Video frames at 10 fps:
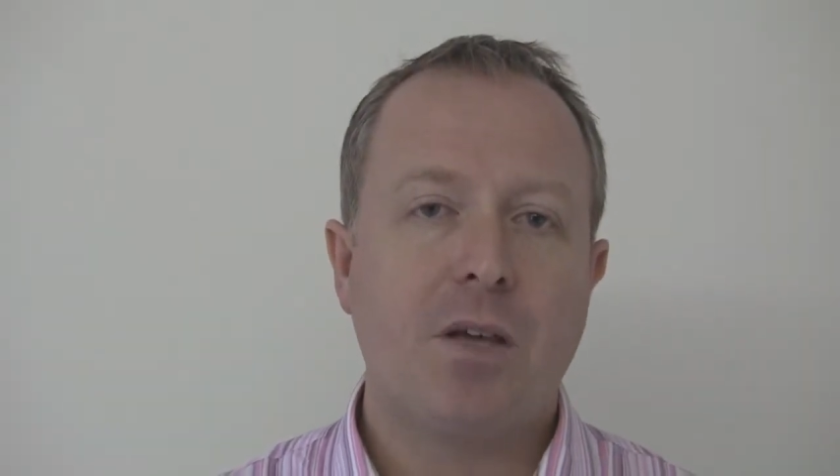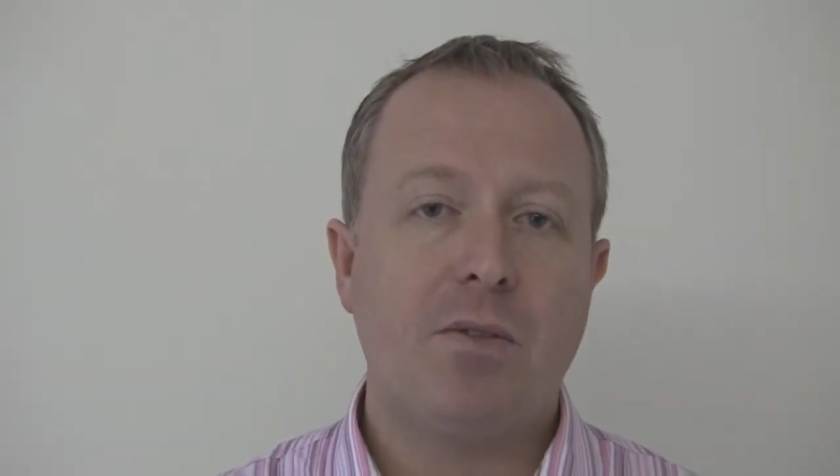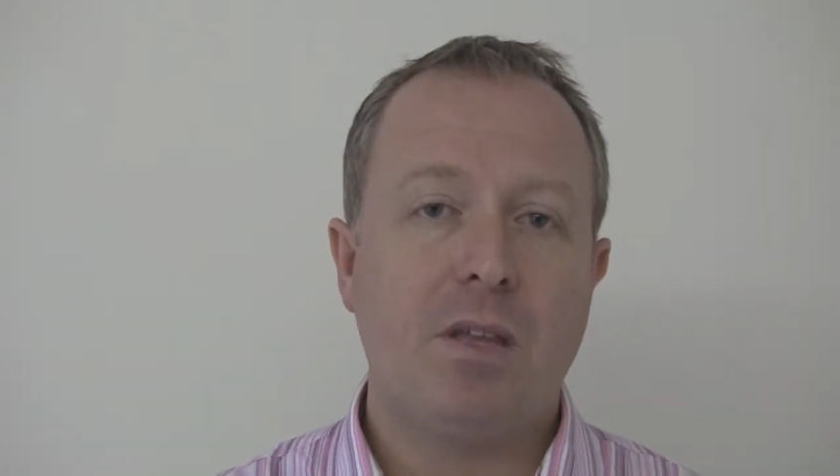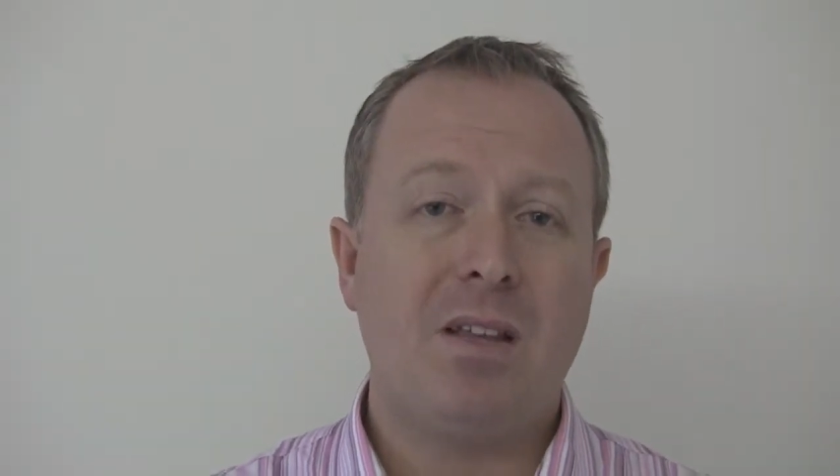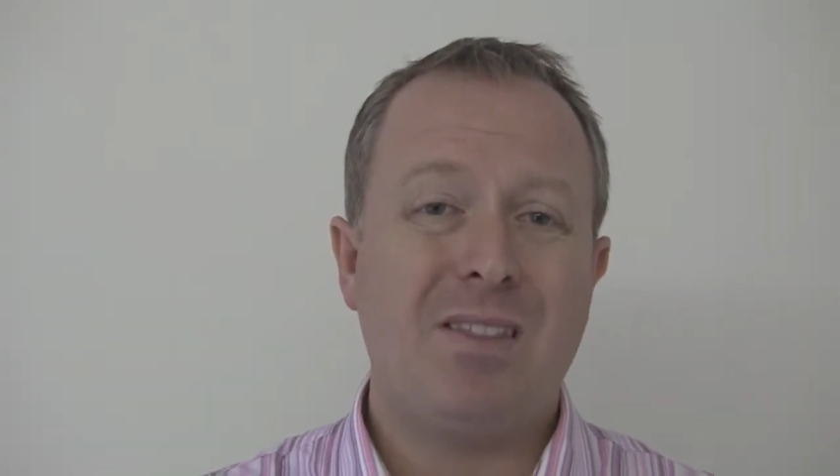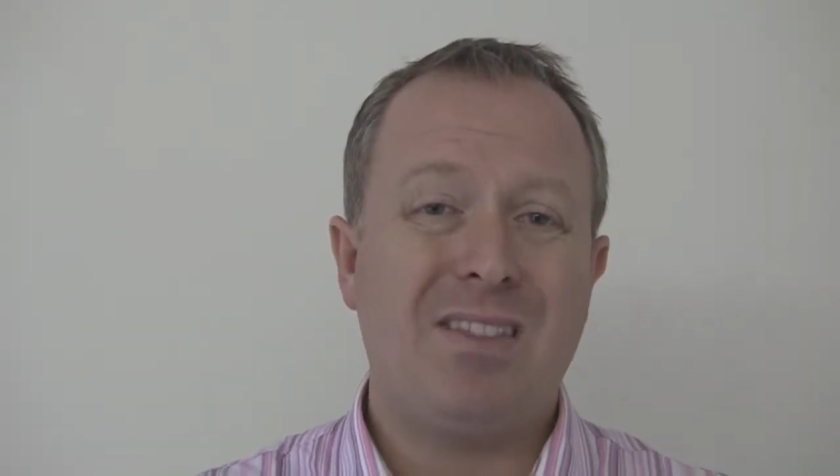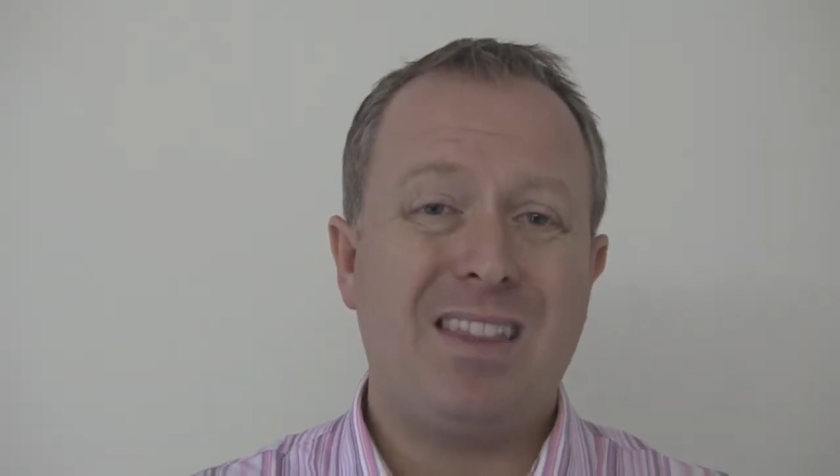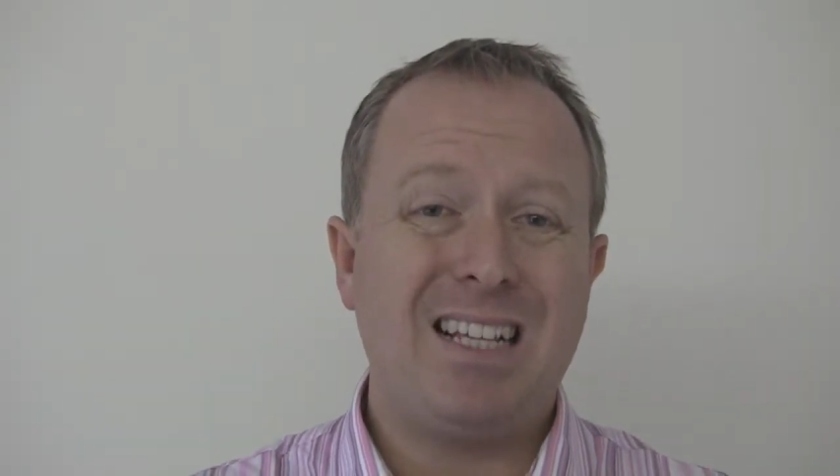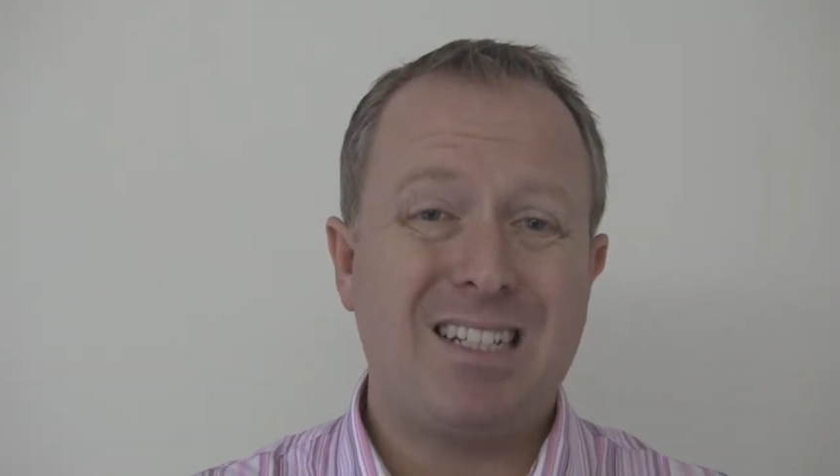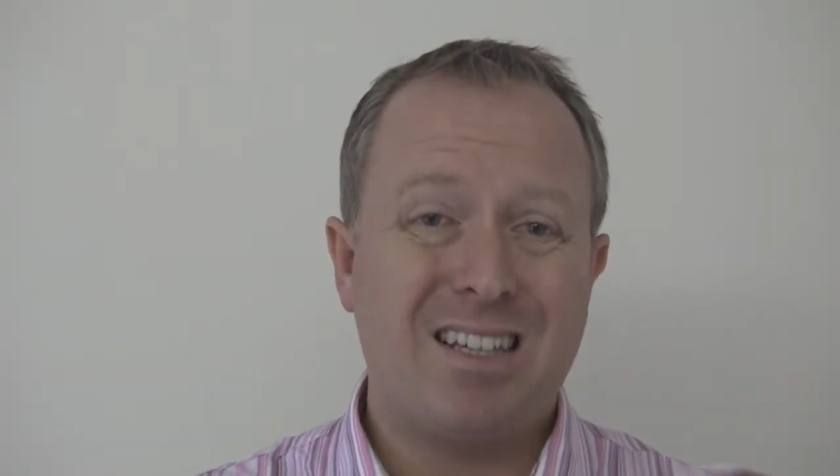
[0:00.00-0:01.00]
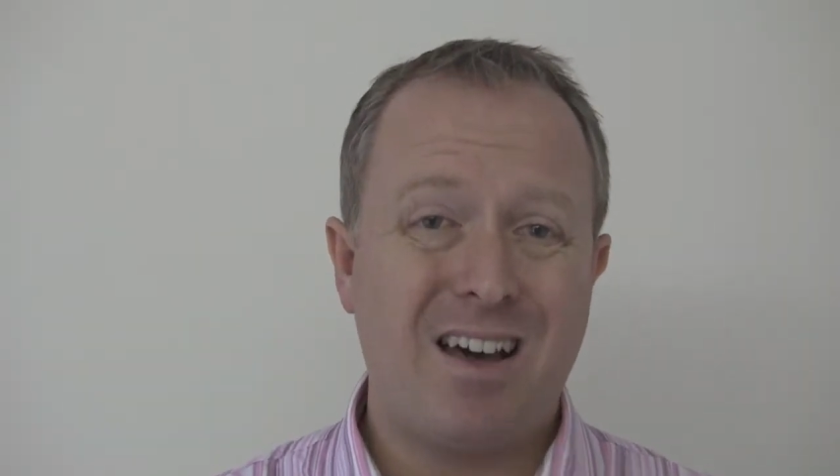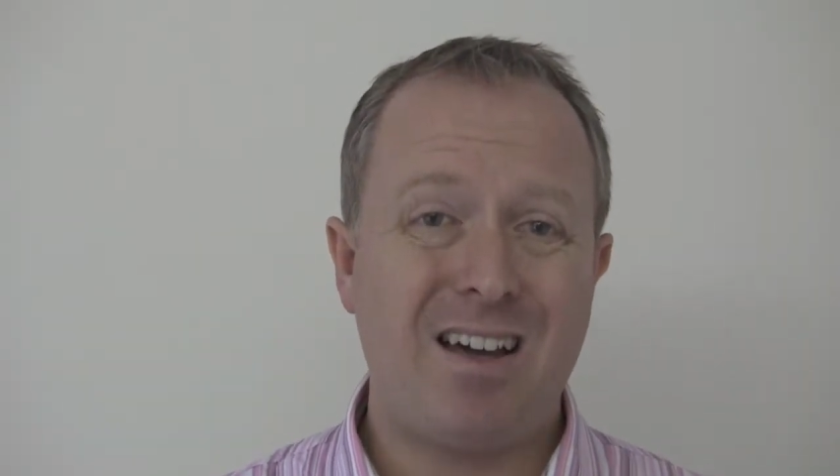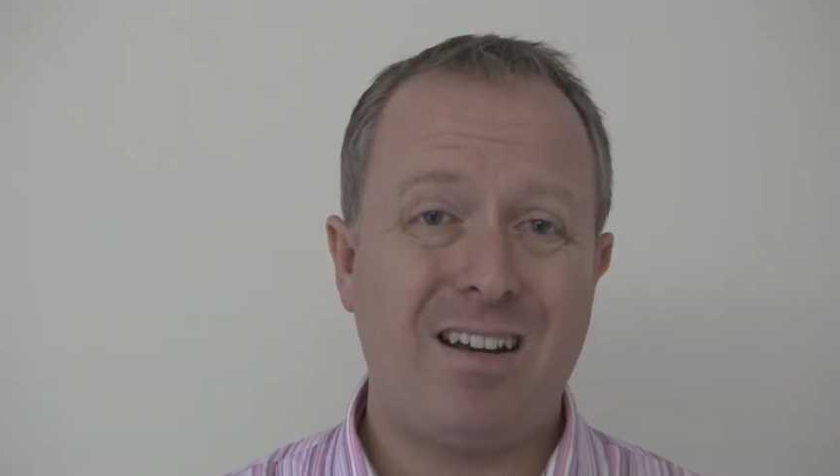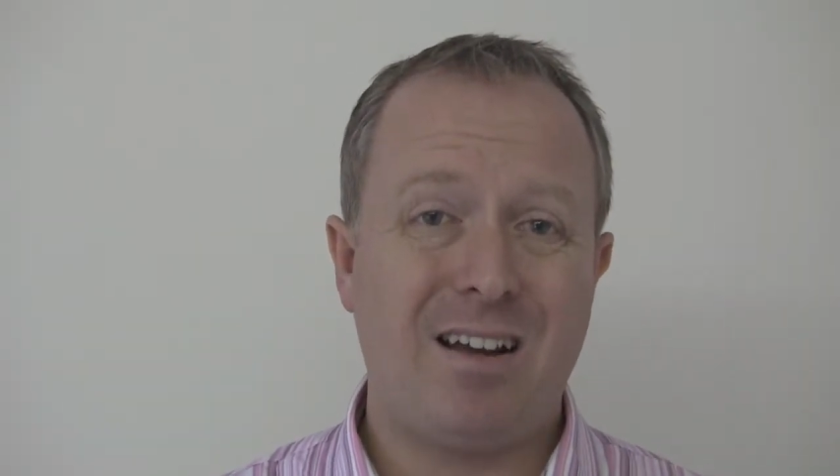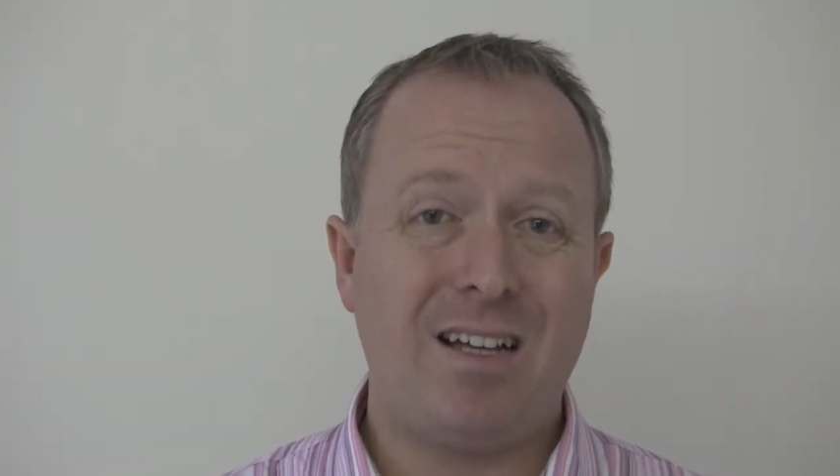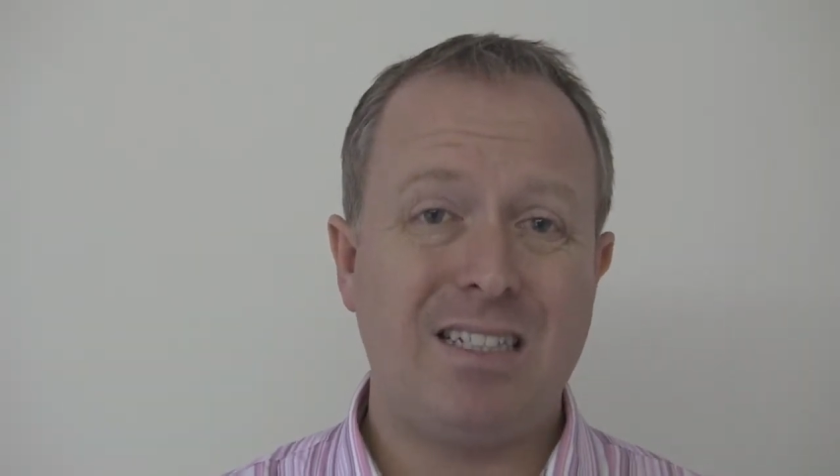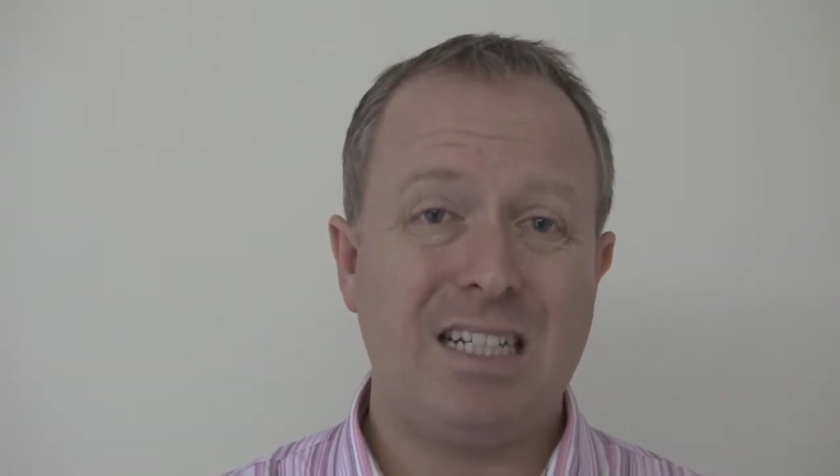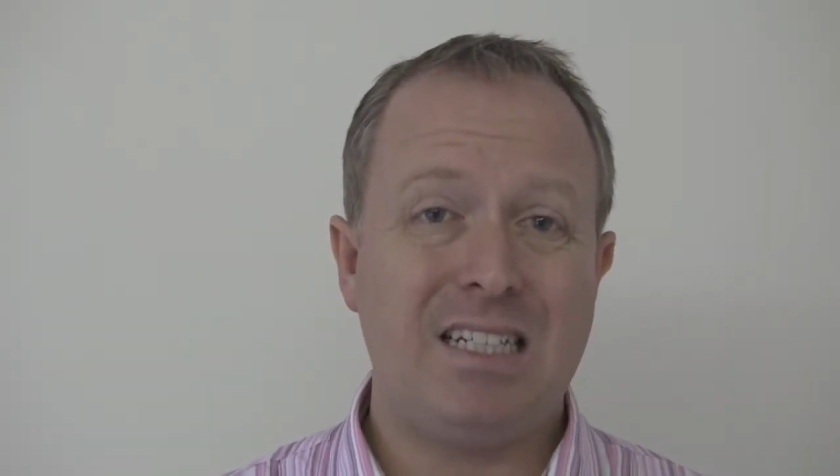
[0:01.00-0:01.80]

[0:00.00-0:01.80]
and, and, this guidelines